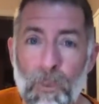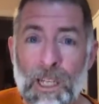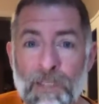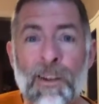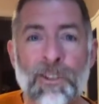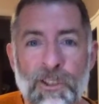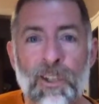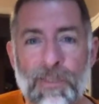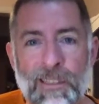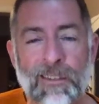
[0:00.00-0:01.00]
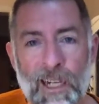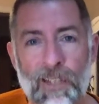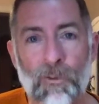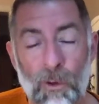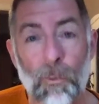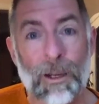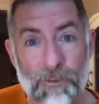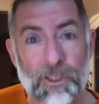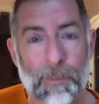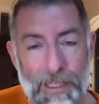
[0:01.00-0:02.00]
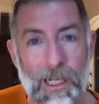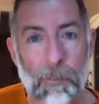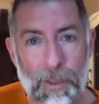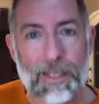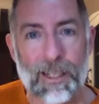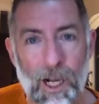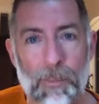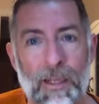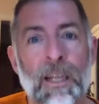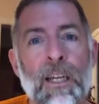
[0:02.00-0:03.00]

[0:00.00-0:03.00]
You found yourself on the side of the road waiting for somebody to come pick you up.